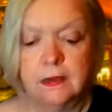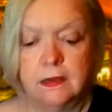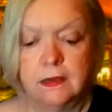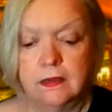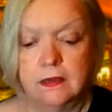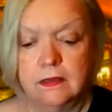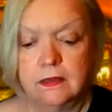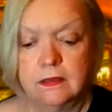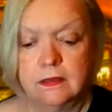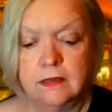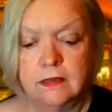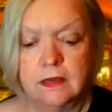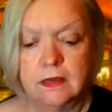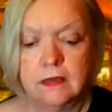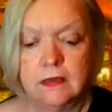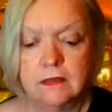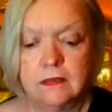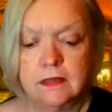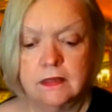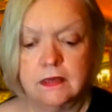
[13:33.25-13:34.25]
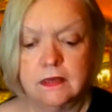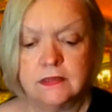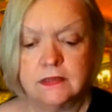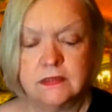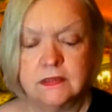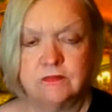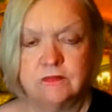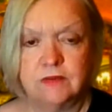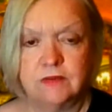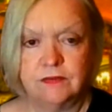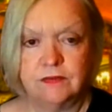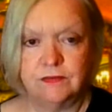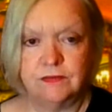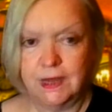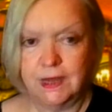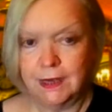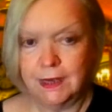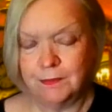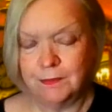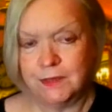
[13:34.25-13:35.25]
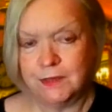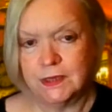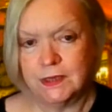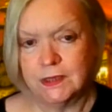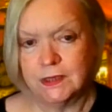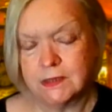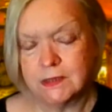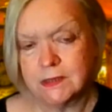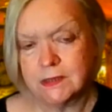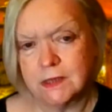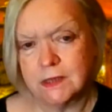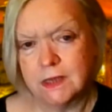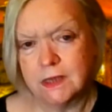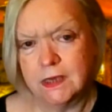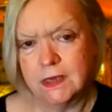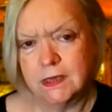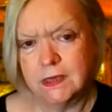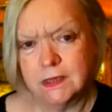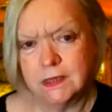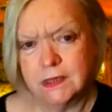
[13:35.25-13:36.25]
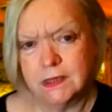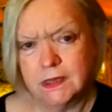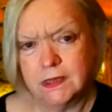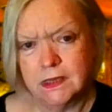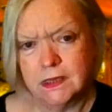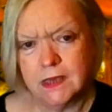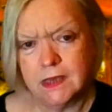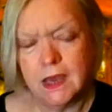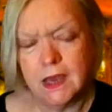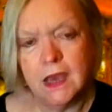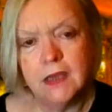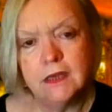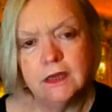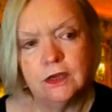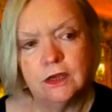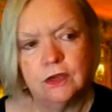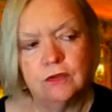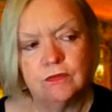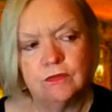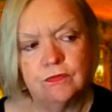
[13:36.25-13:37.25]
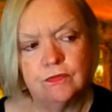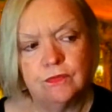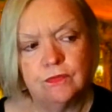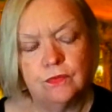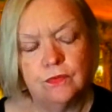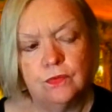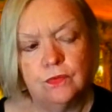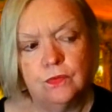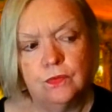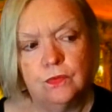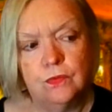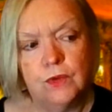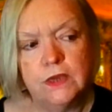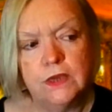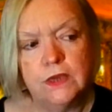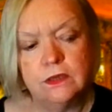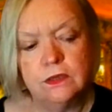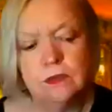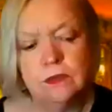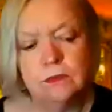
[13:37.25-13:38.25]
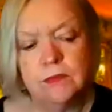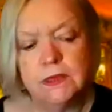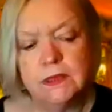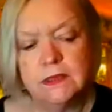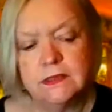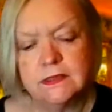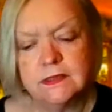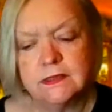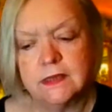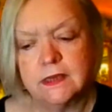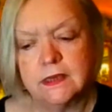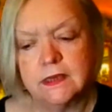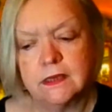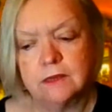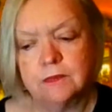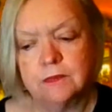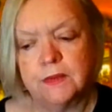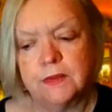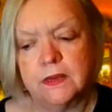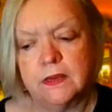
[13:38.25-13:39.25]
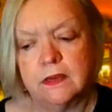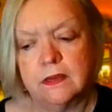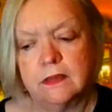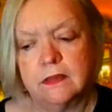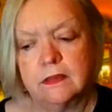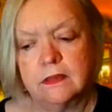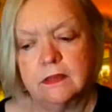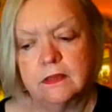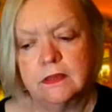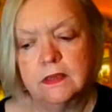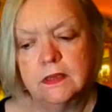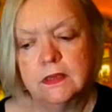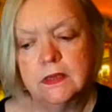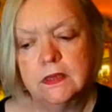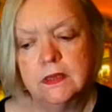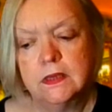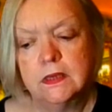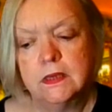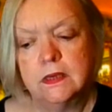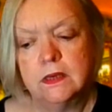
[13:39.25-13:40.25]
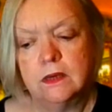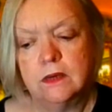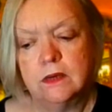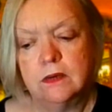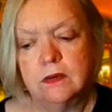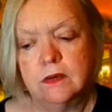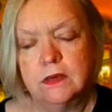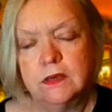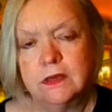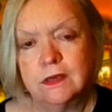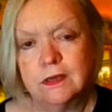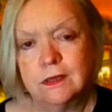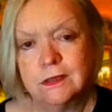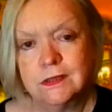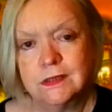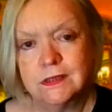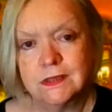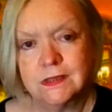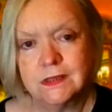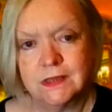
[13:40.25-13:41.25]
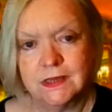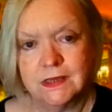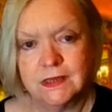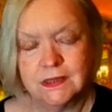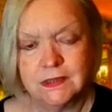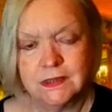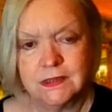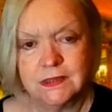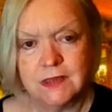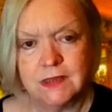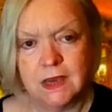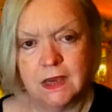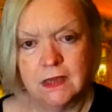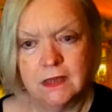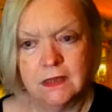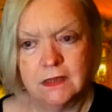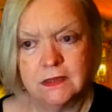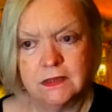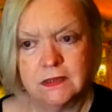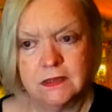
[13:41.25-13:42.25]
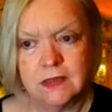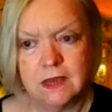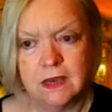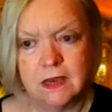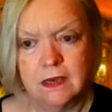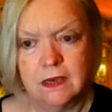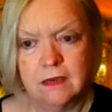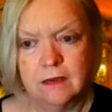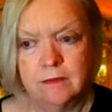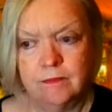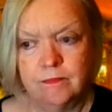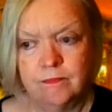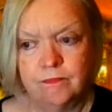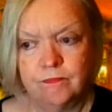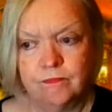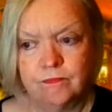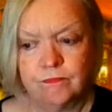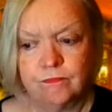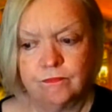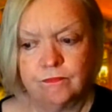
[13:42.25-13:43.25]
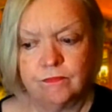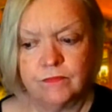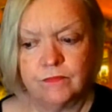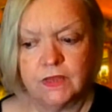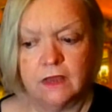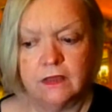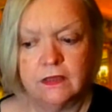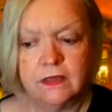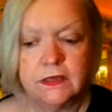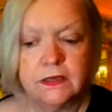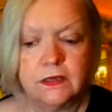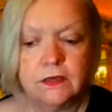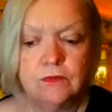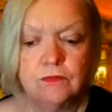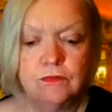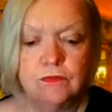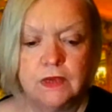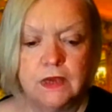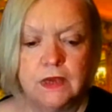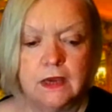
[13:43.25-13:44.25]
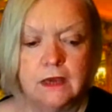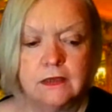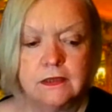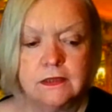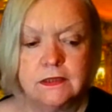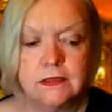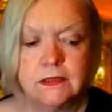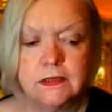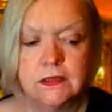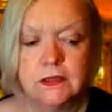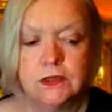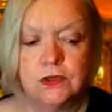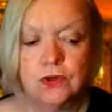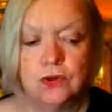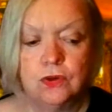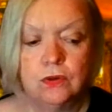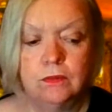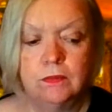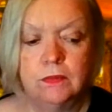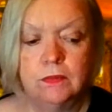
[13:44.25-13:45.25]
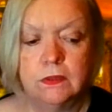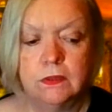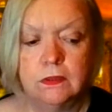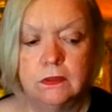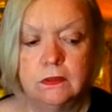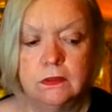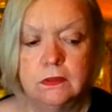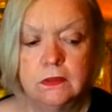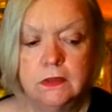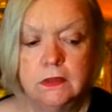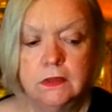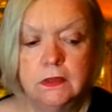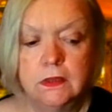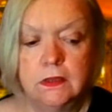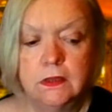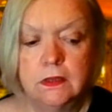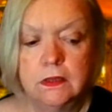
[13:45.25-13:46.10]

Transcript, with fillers: that that that's a red flag because it it kind of when you meet a psychopath or a narcissist and um and they don't react in a normal